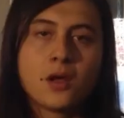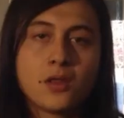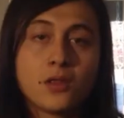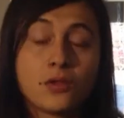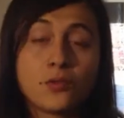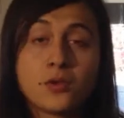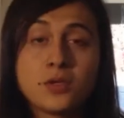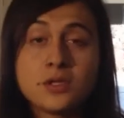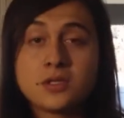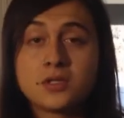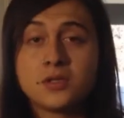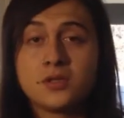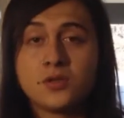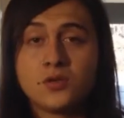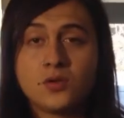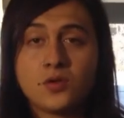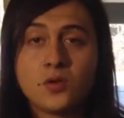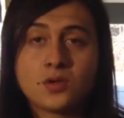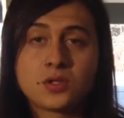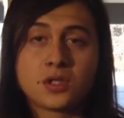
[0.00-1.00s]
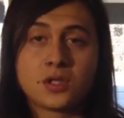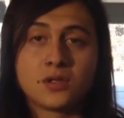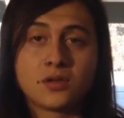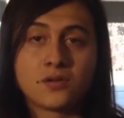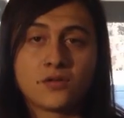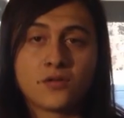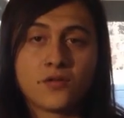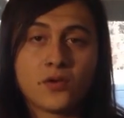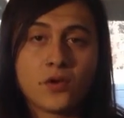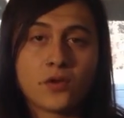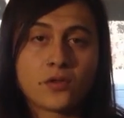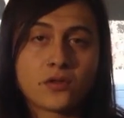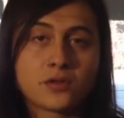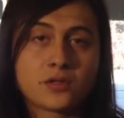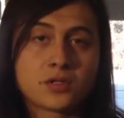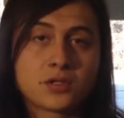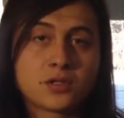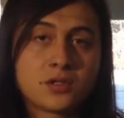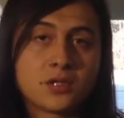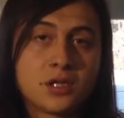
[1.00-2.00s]
The reason you use it for
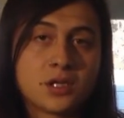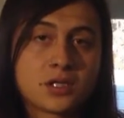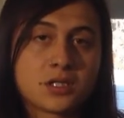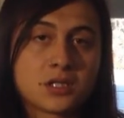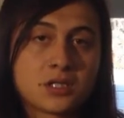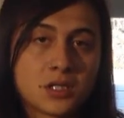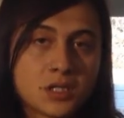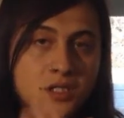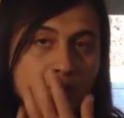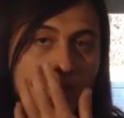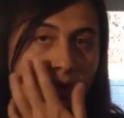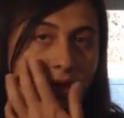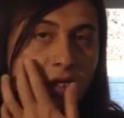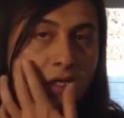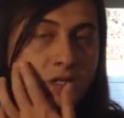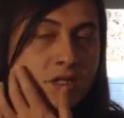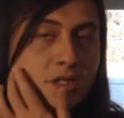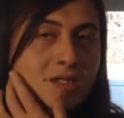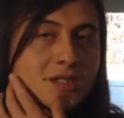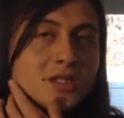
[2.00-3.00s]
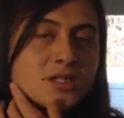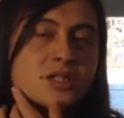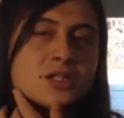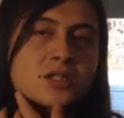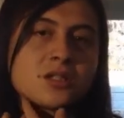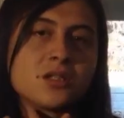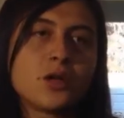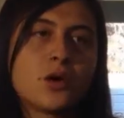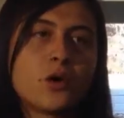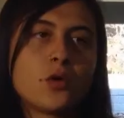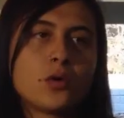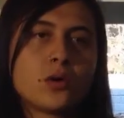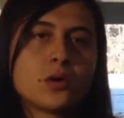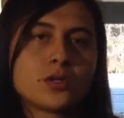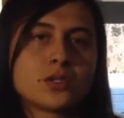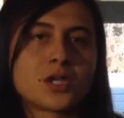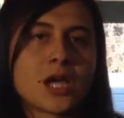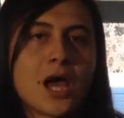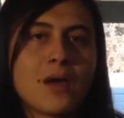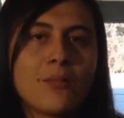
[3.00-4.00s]
those tricks is because it's a
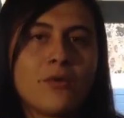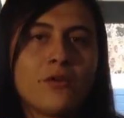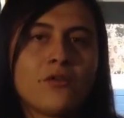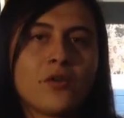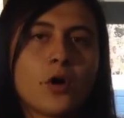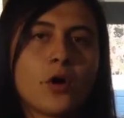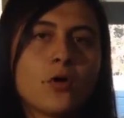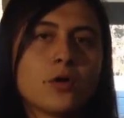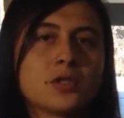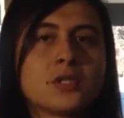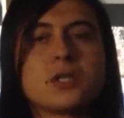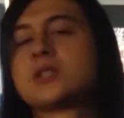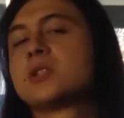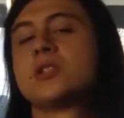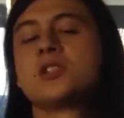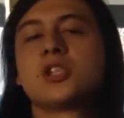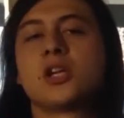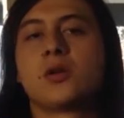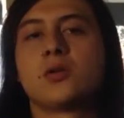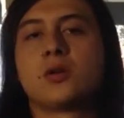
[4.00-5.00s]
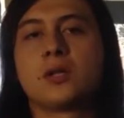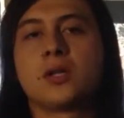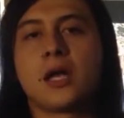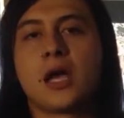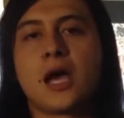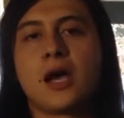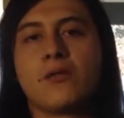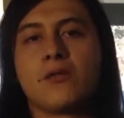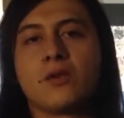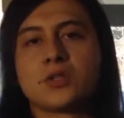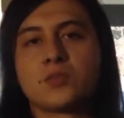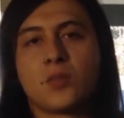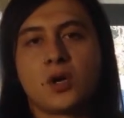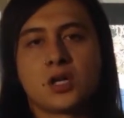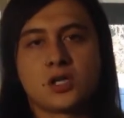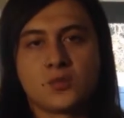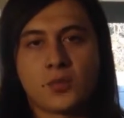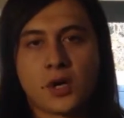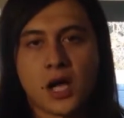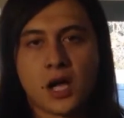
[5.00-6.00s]
slower type of O. It doesn't generally have as
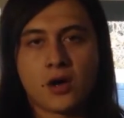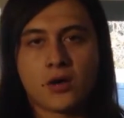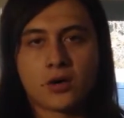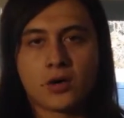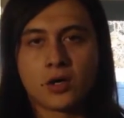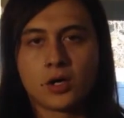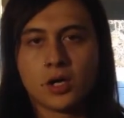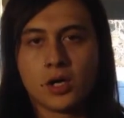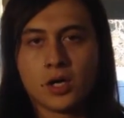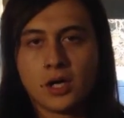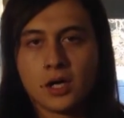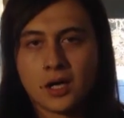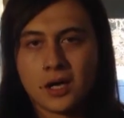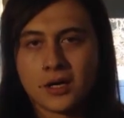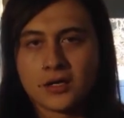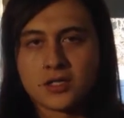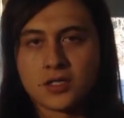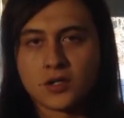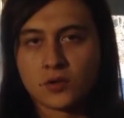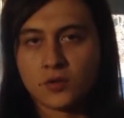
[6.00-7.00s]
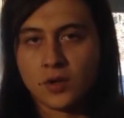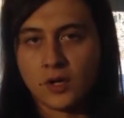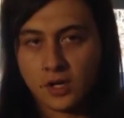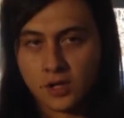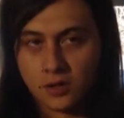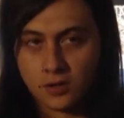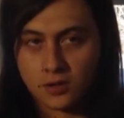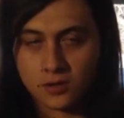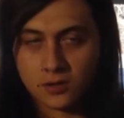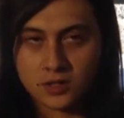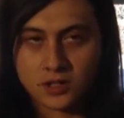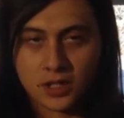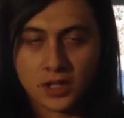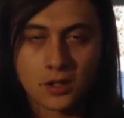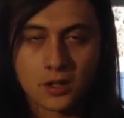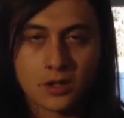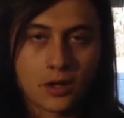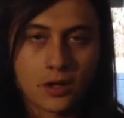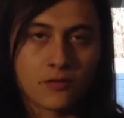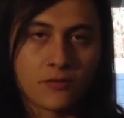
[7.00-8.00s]
much power as your regular, say,
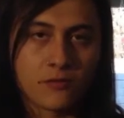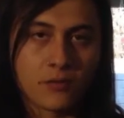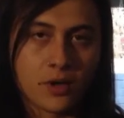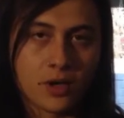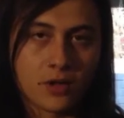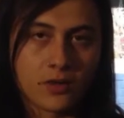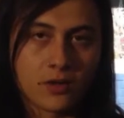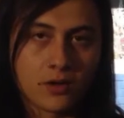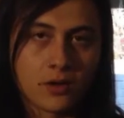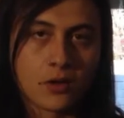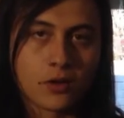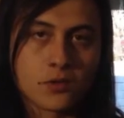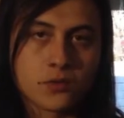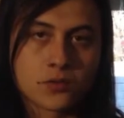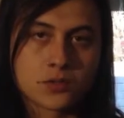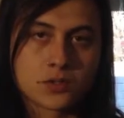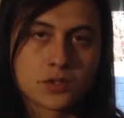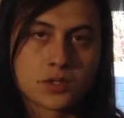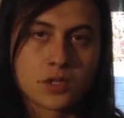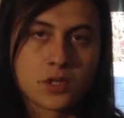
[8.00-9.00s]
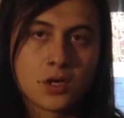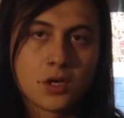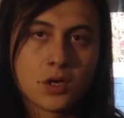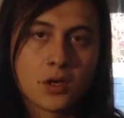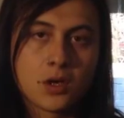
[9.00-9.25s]
cough method O's.